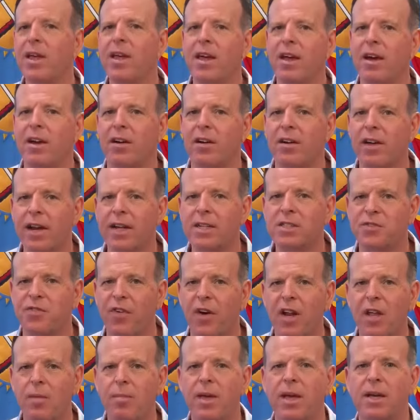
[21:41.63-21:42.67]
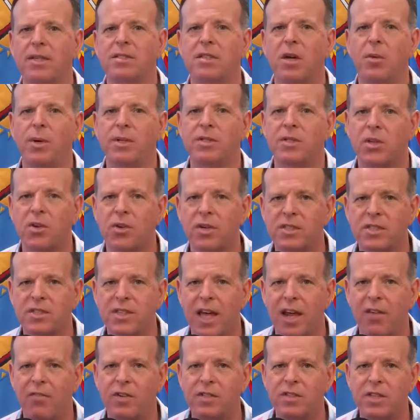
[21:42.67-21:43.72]
here. And it's funny because I went to Chris
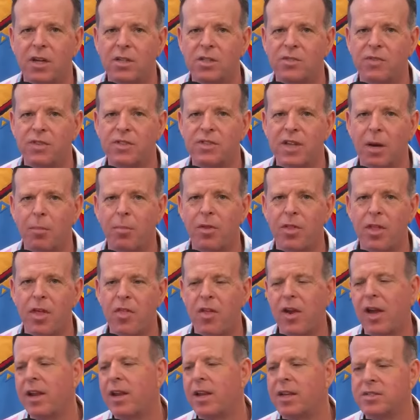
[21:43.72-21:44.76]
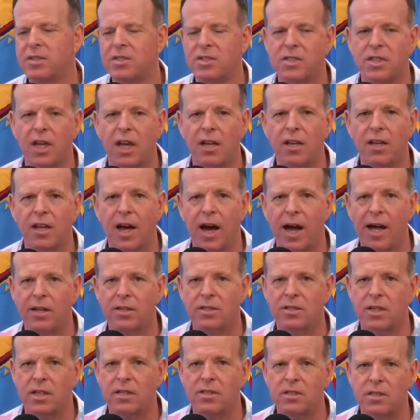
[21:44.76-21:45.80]
Sanford's house for supper the other night, and his son Kyle
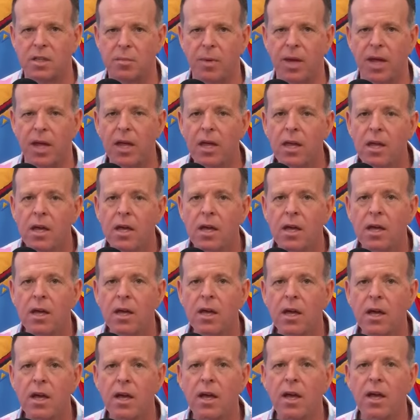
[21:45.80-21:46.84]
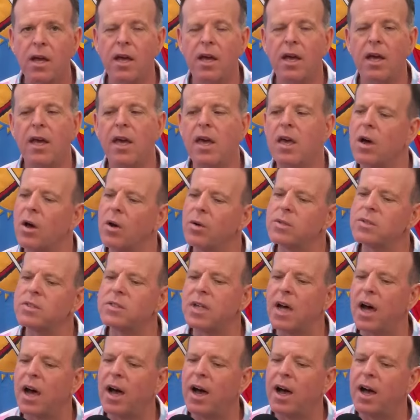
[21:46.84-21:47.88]
says to me, he goes,
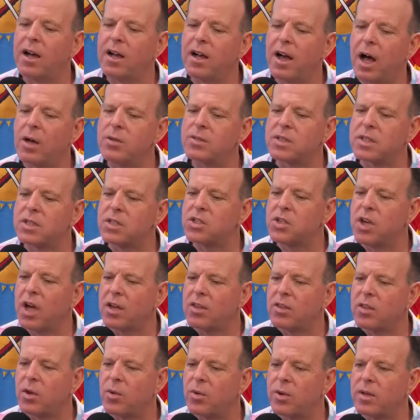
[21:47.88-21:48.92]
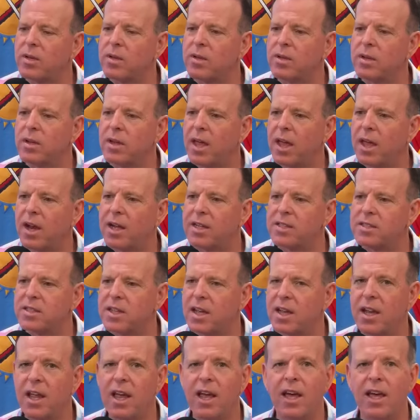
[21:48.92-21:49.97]
how's Tkachuk doing? And I
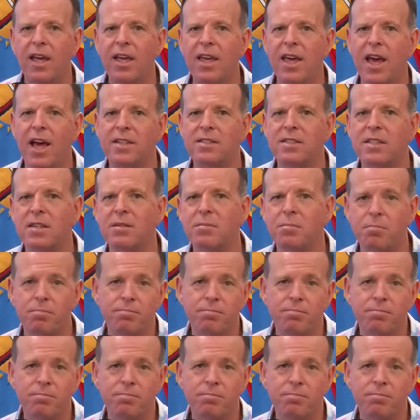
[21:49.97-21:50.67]
said, he hasn't